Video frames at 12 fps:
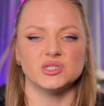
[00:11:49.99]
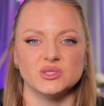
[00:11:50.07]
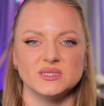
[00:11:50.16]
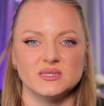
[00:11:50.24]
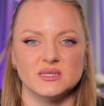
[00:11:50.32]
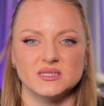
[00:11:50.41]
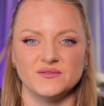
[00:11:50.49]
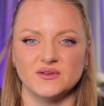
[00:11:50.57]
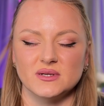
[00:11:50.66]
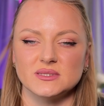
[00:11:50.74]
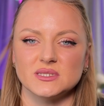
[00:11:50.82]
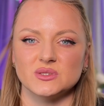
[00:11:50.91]
Do you see the
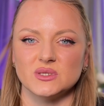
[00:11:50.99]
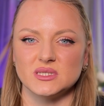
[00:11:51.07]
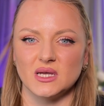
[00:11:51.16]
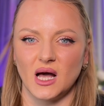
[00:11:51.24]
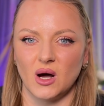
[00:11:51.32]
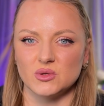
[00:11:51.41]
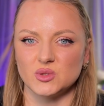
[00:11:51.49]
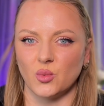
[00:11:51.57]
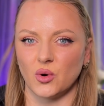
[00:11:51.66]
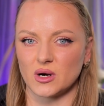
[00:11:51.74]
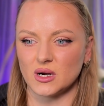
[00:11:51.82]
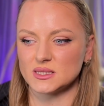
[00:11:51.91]
difference? Do you see how it
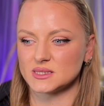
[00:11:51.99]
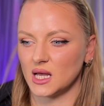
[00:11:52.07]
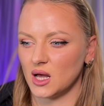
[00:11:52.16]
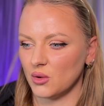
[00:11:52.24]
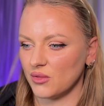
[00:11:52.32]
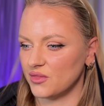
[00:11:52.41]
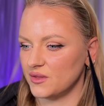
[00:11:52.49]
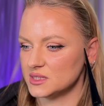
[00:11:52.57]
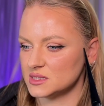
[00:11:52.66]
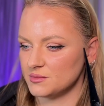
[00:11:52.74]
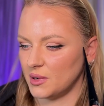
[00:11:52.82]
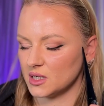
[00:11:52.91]
works? How
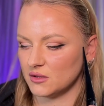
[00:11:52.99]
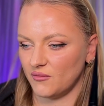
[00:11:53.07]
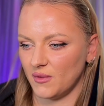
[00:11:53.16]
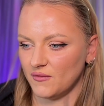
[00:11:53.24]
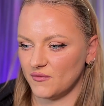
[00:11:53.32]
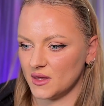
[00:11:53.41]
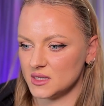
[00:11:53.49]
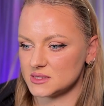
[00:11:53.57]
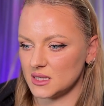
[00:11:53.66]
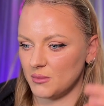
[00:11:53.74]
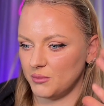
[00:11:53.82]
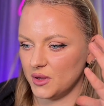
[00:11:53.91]
this part of my
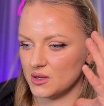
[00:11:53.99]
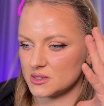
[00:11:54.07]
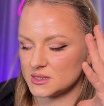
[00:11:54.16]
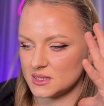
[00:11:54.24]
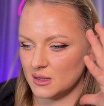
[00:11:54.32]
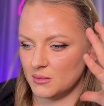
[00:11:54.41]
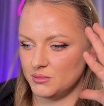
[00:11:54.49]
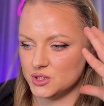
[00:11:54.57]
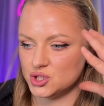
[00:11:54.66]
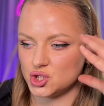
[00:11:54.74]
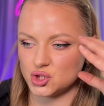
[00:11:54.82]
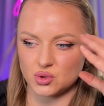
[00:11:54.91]
face appears a
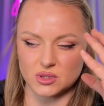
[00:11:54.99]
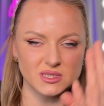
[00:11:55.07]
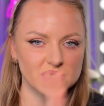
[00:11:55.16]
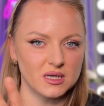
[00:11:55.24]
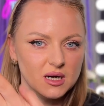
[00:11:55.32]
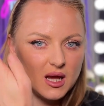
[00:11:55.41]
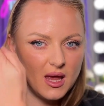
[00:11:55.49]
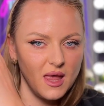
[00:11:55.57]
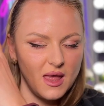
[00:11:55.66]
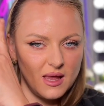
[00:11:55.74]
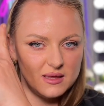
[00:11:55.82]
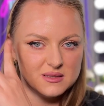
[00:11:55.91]
bit shorter
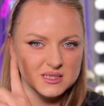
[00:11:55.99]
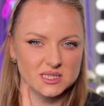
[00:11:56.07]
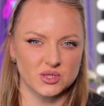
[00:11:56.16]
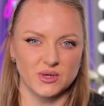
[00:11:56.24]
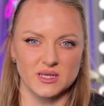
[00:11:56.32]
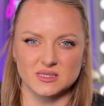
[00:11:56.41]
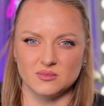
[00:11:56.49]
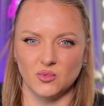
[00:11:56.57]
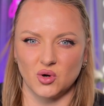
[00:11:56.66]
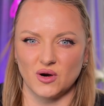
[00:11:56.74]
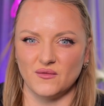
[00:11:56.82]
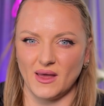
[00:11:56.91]
and this creates
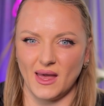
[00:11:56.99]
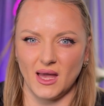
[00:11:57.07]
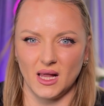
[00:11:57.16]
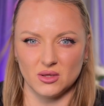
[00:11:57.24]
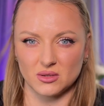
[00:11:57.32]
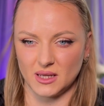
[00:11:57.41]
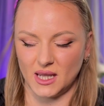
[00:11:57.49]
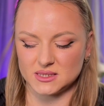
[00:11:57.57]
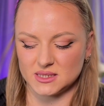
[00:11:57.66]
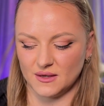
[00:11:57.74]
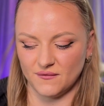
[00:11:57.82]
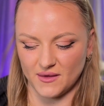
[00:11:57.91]
more of an
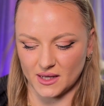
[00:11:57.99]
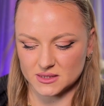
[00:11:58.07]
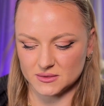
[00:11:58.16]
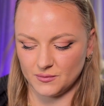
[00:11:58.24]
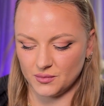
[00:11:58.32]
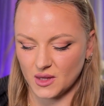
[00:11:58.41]
elongated effect.